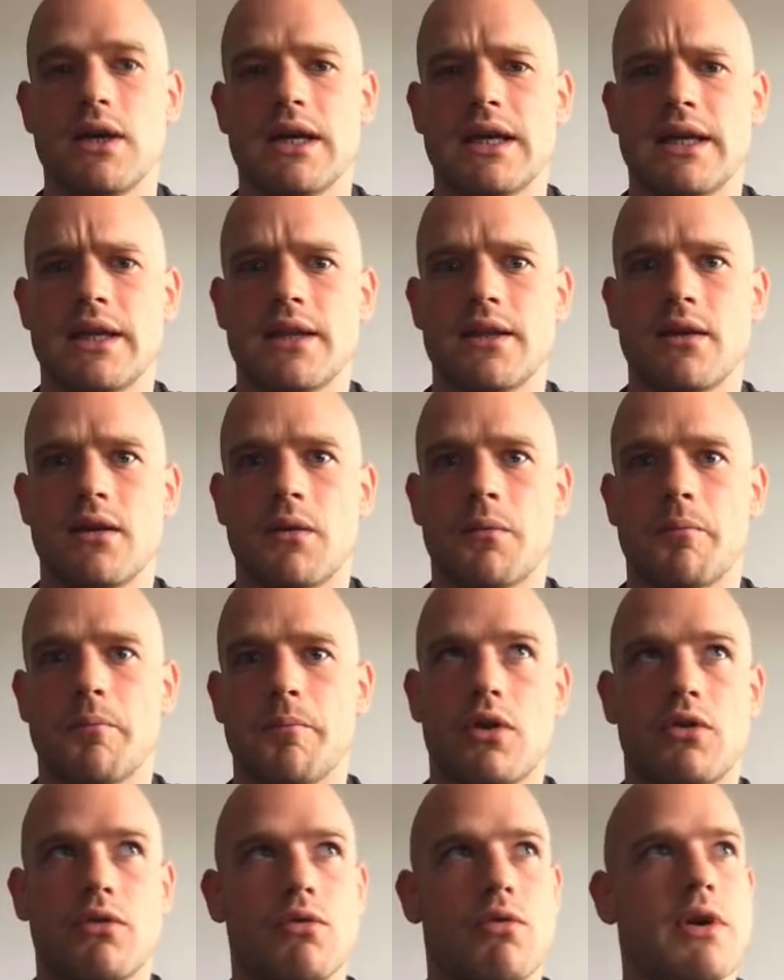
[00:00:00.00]

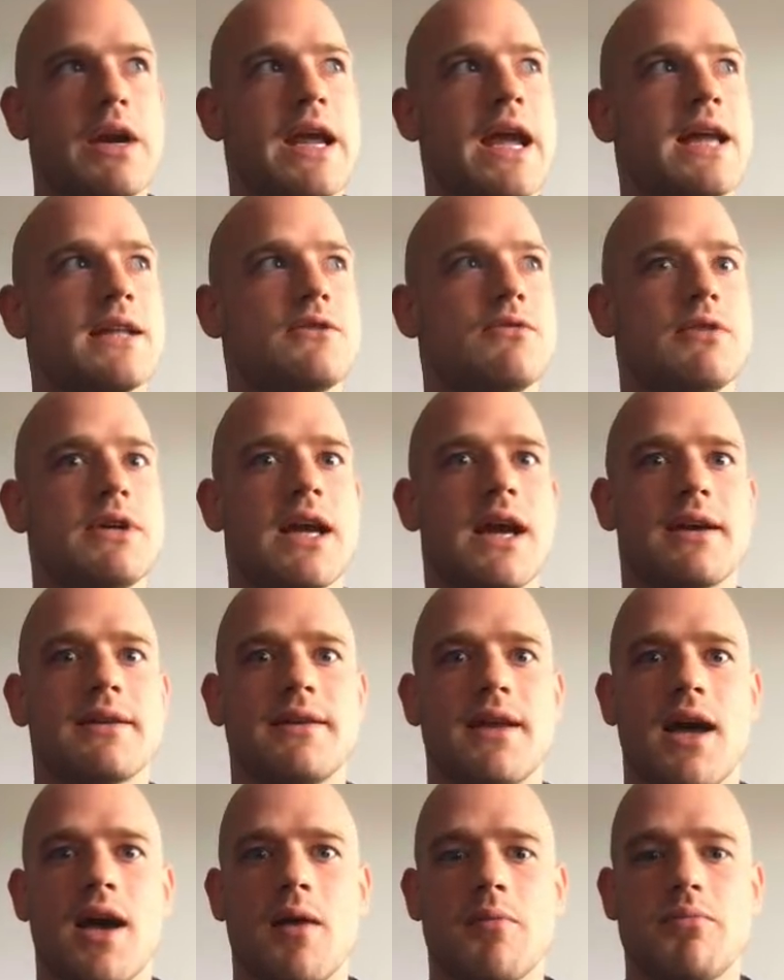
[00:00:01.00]
In Create React
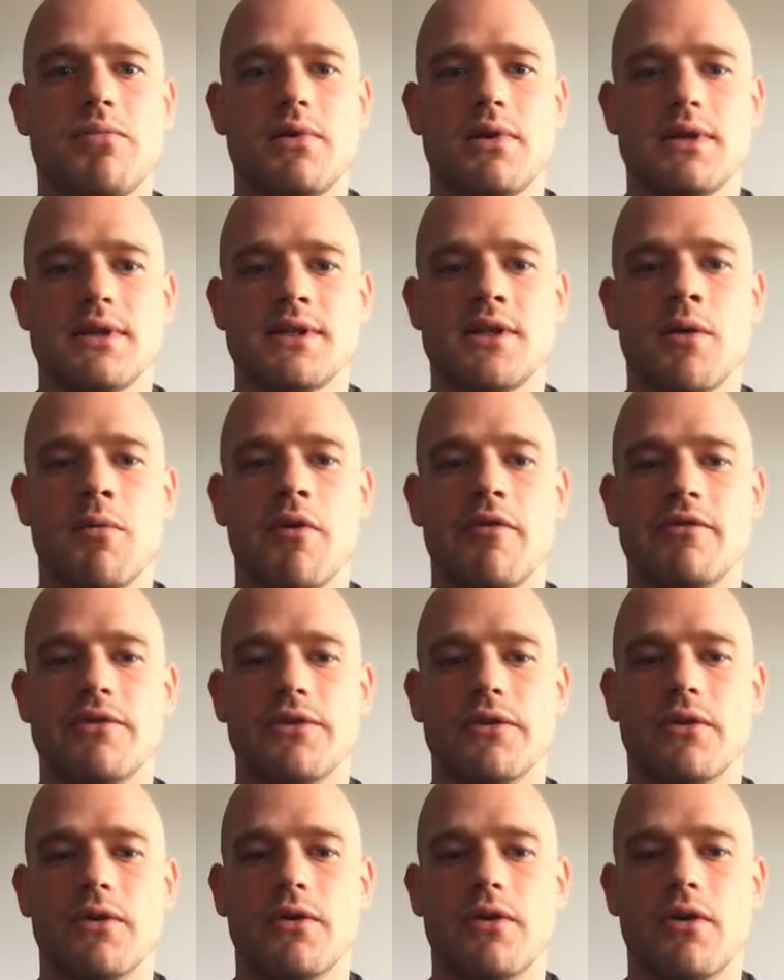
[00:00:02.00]
App, some of
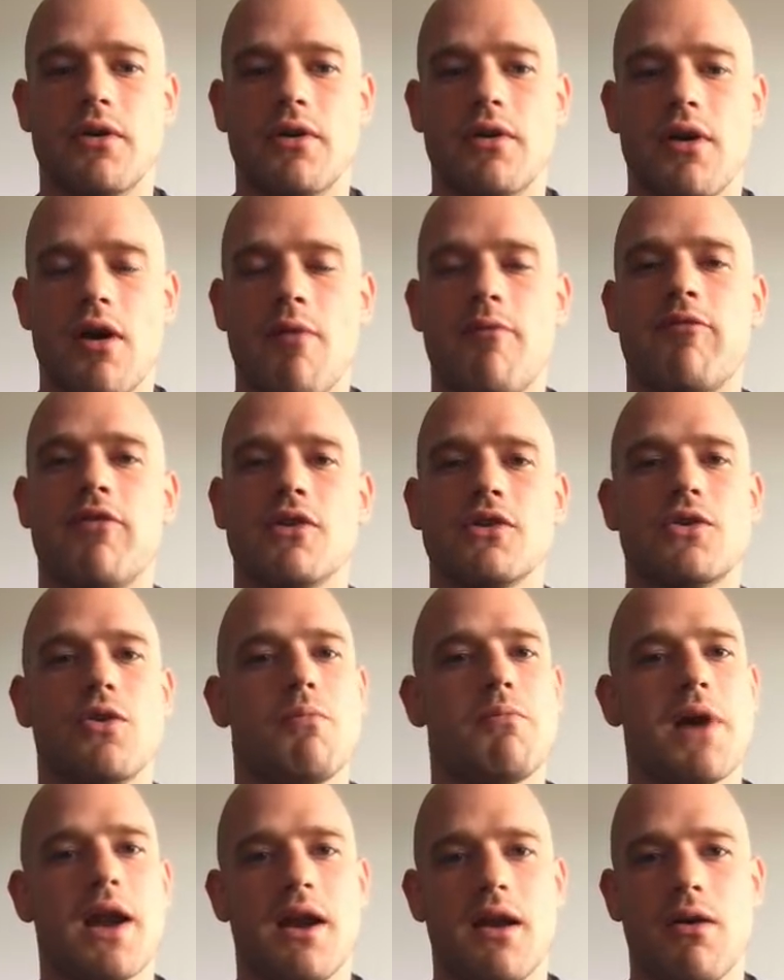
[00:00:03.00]
the upfront
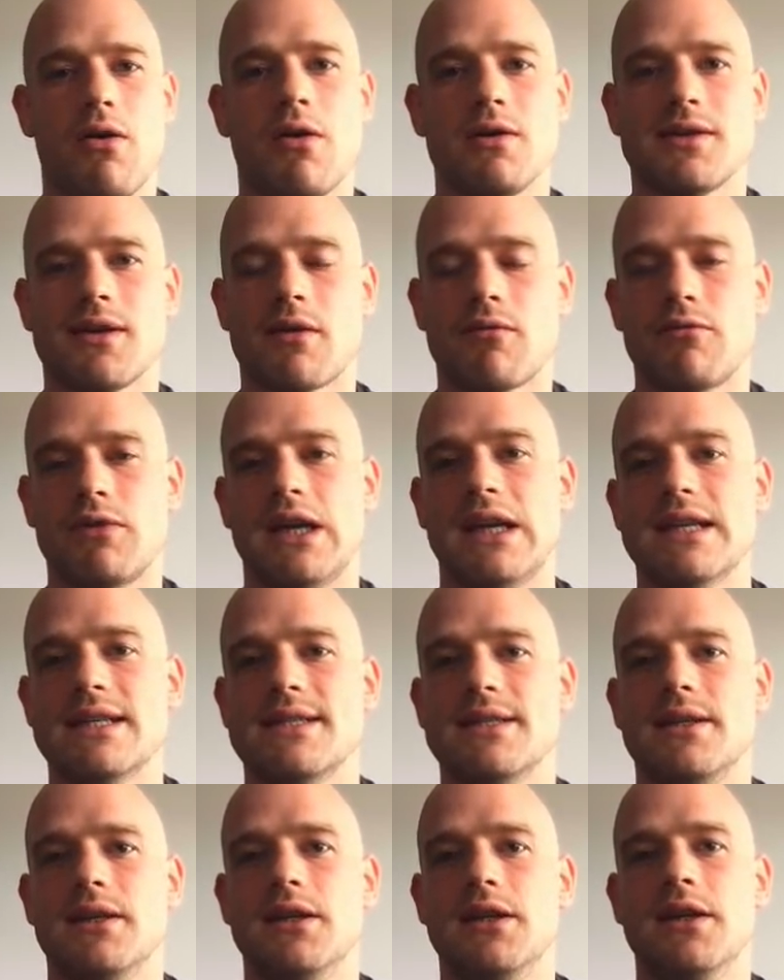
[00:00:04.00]
compile errors are really
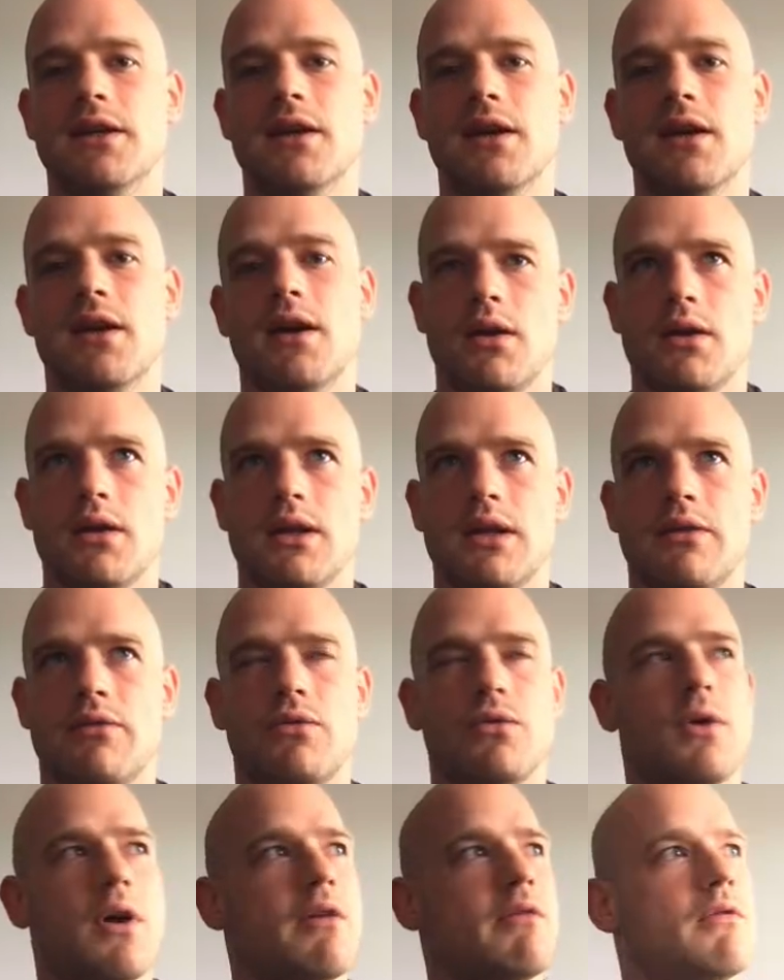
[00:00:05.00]
silly if
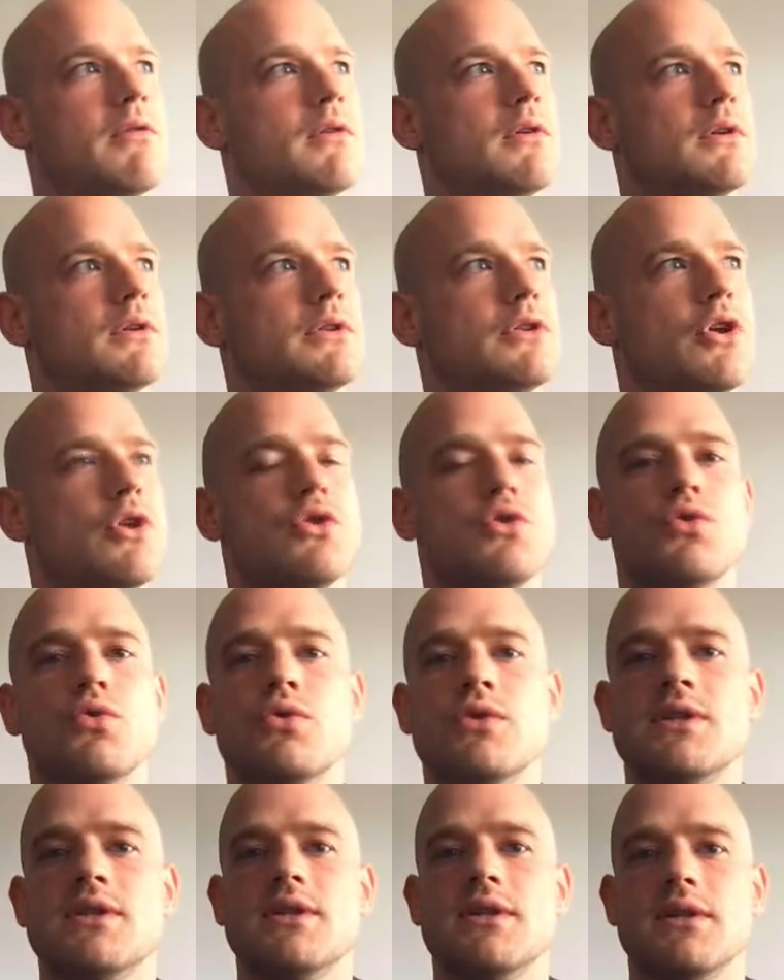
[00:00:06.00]
you have an
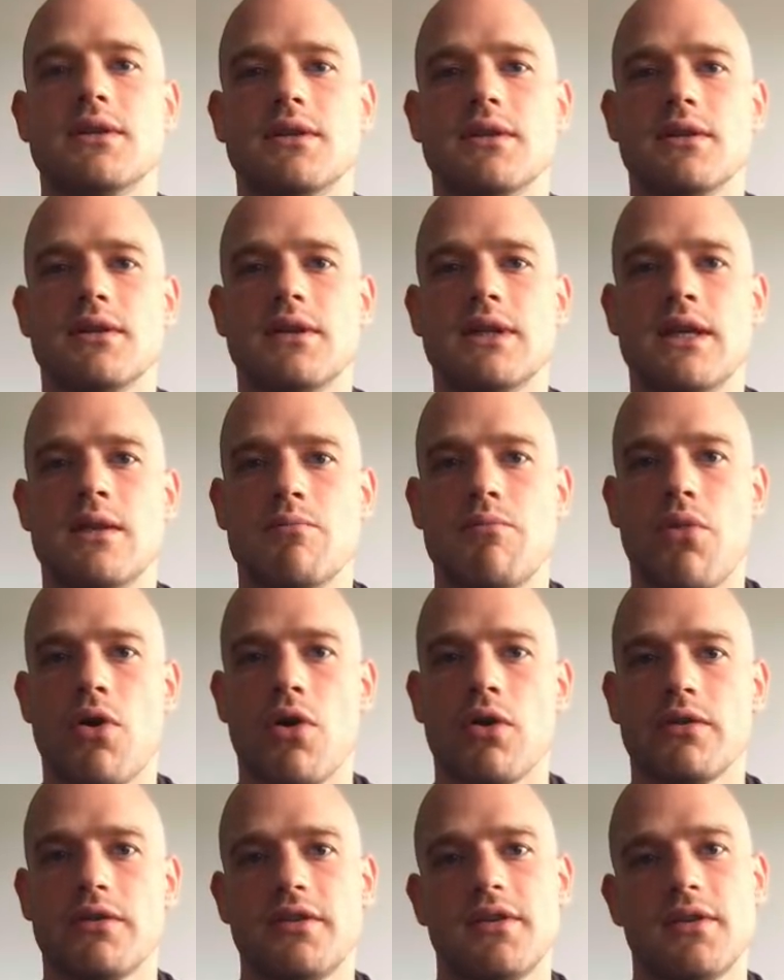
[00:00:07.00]
unused
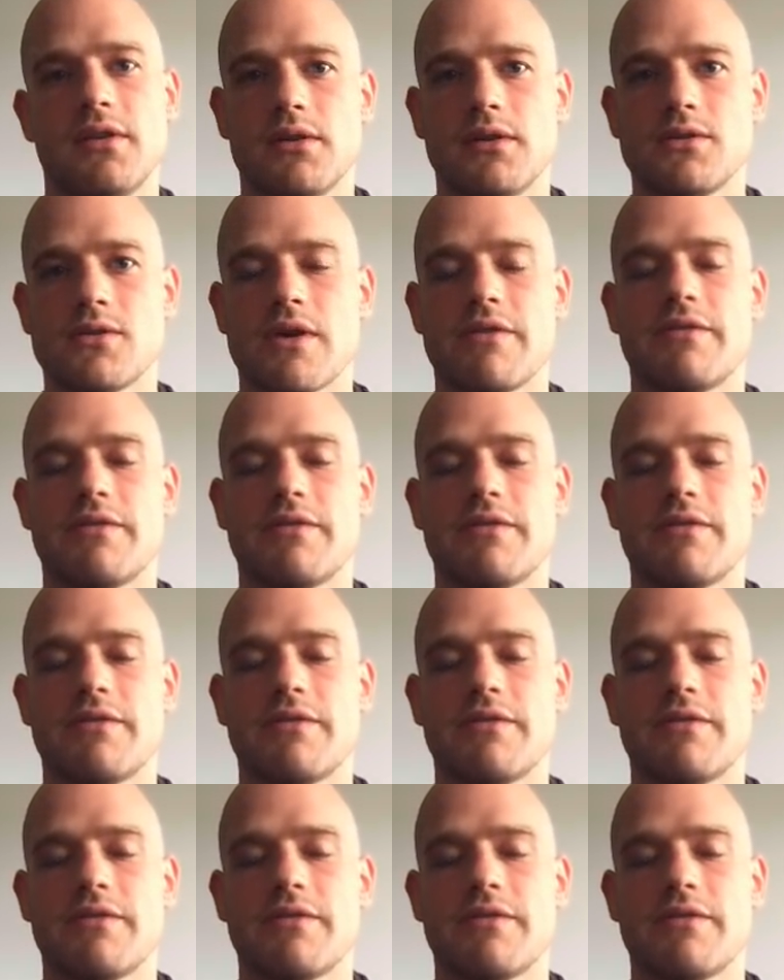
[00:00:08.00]
import. So I